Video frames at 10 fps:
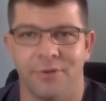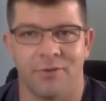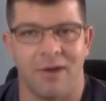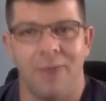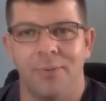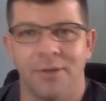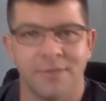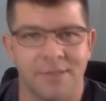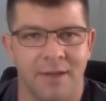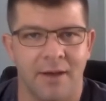
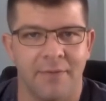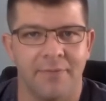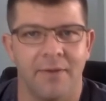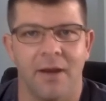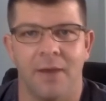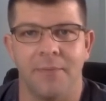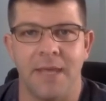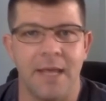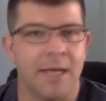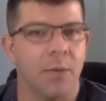Garoppolo's tough.
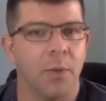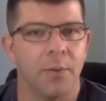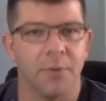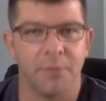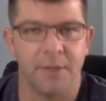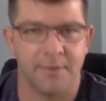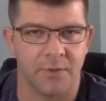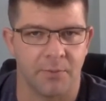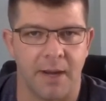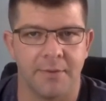He can win with
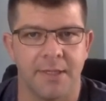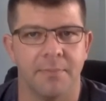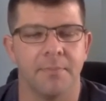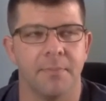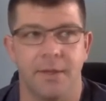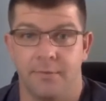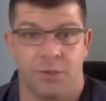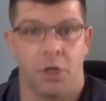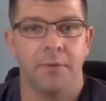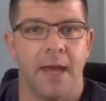pieces around him. He
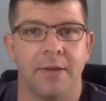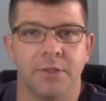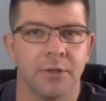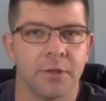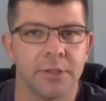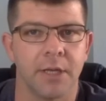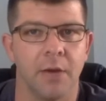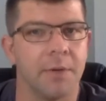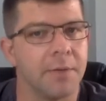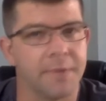showed that 2 years ago
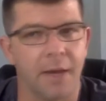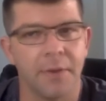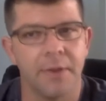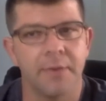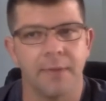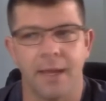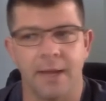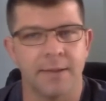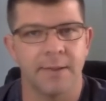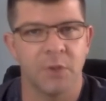when he was healthy. They
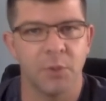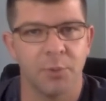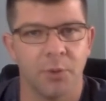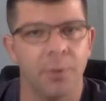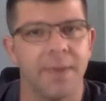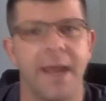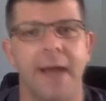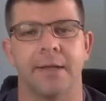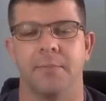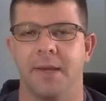got to the Super Bowl when they
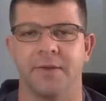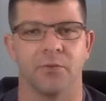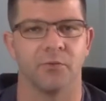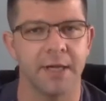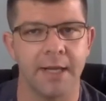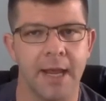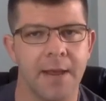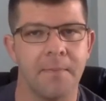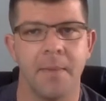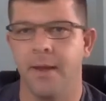had an amazing running
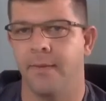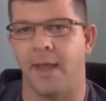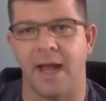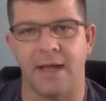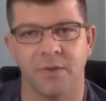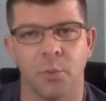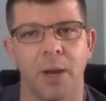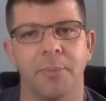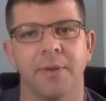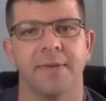game. They had some
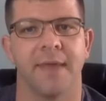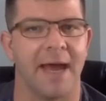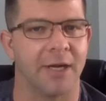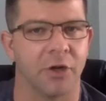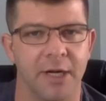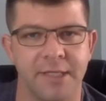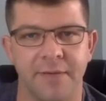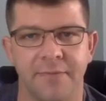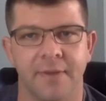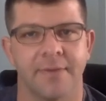weapons. They had a great
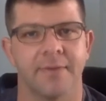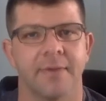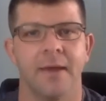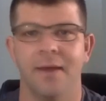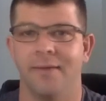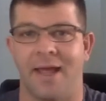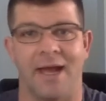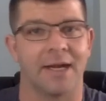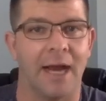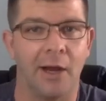defense. They
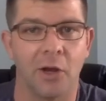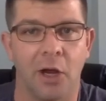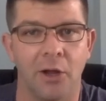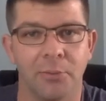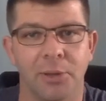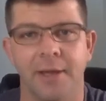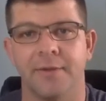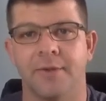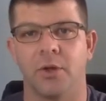had Kyle calling plays.